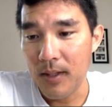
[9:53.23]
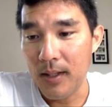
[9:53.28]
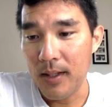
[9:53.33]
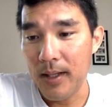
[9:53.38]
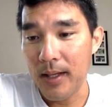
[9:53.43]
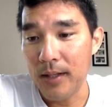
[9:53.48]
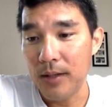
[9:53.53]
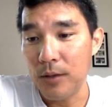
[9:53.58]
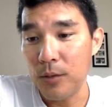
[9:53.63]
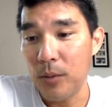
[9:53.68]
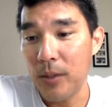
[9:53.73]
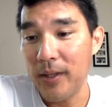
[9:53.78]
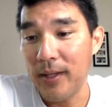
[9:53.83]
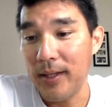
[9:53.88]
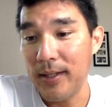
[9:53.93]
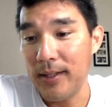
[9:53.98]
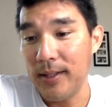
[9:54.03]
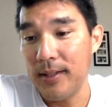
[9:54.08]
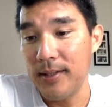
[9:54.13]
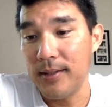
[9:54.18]
and I don't know why
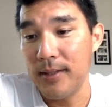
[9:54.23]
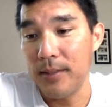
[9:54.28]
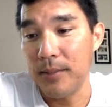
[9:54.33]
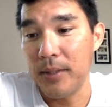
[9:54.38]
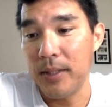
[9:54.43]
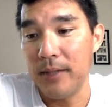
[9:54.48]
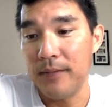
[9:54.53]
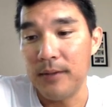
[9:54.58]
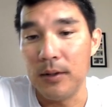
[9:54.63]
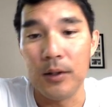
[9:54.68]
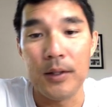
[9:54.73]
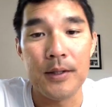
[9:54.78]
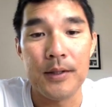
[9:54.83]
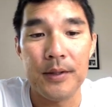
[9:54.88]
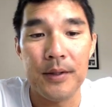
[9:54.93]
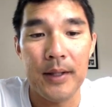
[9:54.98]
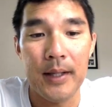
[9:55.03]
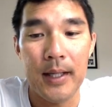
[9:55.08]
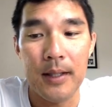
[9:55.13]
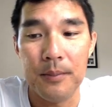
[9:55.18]
that is. I'm gonna have to look
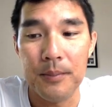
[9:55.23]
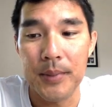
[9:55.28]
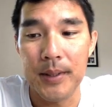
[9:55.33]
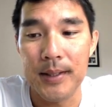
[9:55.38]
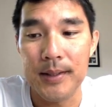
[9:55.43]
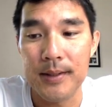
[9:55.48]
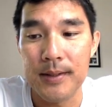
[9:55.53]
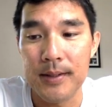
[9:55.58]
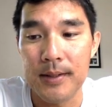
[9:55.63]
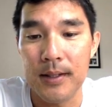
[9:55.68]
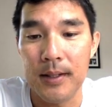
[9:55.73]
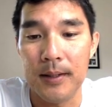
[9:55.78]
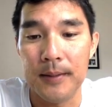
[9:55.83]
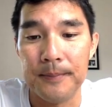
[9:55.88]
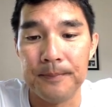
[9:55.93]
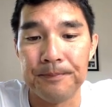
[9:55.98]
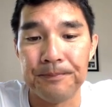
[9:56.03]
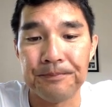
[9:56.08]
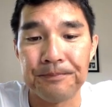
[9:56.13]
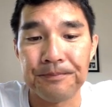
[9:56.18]
into that, but
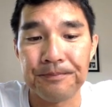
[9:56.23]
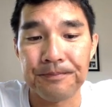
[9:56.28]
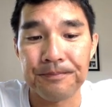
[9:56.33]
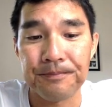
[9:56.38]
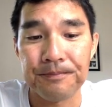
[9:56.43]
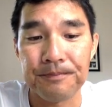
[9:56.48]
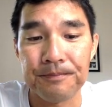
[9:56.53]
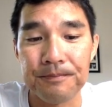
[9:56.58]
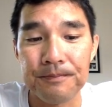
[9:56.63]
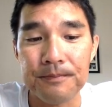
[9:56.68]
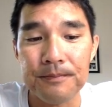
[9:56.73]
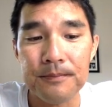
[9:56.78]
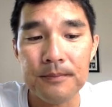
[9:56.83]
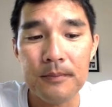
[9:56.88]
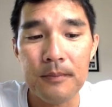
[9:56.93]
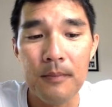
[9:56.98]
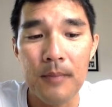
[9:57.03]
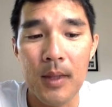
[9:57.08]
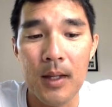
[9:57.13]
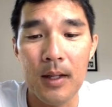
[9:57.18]
um,
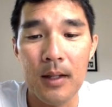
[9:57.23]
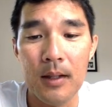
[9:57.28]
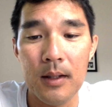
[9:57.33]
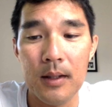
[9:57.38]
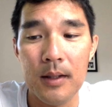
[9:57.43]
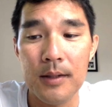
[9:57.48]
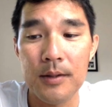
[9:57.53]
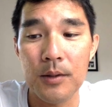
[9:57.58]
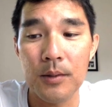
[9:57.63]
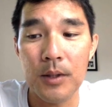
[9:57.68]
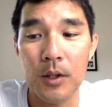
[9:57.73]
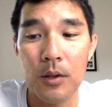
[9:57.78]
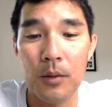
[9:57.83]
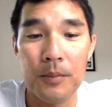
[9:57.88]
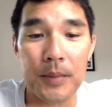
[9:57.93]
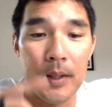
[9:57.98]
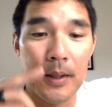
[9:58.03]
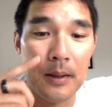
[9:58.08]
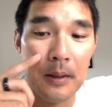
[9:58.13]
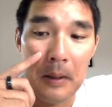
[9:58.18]
uh, it's only
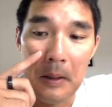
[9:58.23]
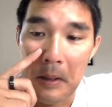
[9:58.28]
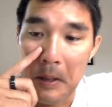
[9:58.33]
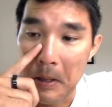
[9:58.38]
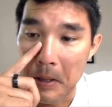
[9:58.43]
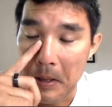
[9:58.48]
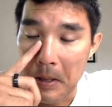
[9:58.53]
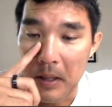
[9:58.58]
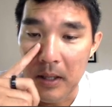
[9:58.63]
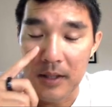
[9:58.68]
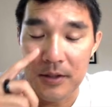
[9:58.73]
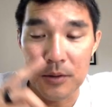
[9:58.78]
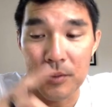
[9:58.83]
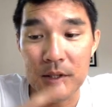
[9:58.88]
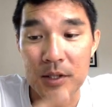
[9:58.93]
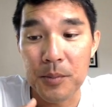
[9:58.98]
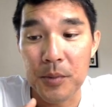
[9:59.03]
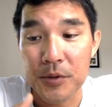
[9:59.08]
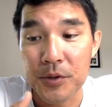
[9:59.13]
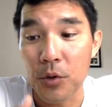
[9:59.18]
opening. It's
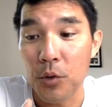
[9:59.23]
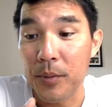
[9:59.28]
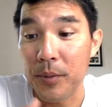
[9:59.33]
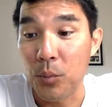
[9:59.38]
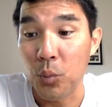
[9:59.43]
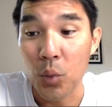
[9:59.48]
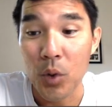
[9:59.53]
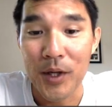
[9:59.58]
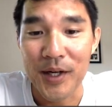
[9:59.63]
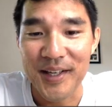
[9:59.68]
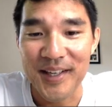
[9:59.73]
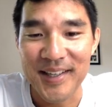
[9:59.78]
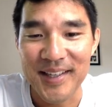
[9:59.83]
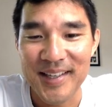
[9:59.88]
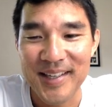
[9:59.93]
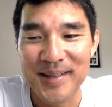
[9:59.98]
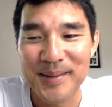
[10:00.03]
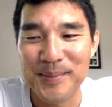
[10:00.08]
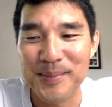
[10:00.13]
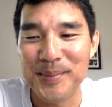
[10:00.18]
only supposed to open
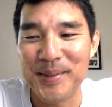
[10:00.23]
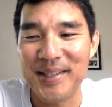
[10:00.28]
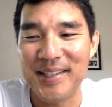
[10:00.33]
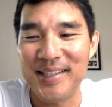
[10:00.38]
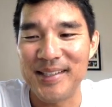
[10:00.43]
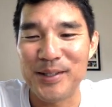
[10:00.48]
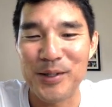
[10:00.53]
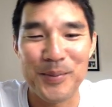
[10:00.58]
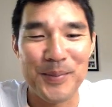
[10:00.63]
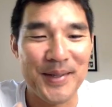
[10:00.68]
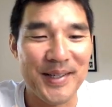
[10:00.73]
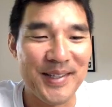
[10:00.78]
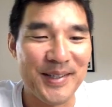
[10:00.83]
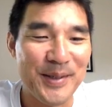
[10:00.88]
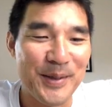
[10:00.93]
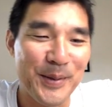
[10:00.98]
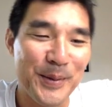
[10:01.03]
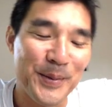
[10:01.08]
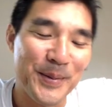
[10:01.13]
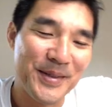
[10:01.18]
one, but it's
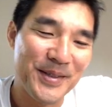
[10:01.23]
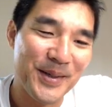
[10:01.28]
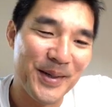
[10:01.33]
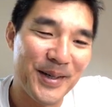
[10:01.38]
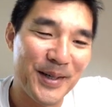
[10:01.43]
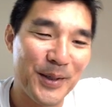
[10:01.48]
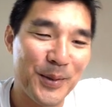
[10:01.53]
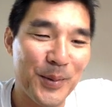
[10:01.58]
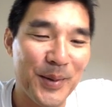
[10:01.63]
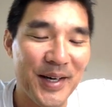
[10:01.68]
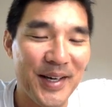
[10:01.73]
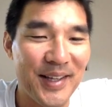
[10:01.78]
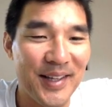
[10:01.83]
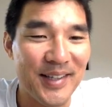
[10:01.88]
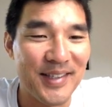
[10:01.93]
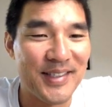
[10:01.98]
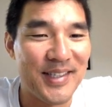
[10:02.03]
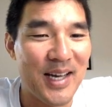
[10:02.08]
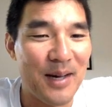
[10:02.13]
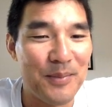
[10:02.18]
opening two. So I don't know why
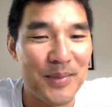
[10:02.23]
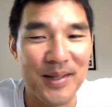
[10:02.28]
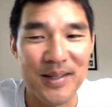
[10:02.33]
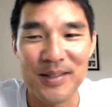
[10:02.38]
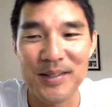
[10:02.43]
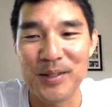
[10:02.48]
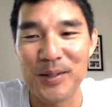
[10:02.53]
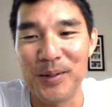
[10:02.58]
that's happening.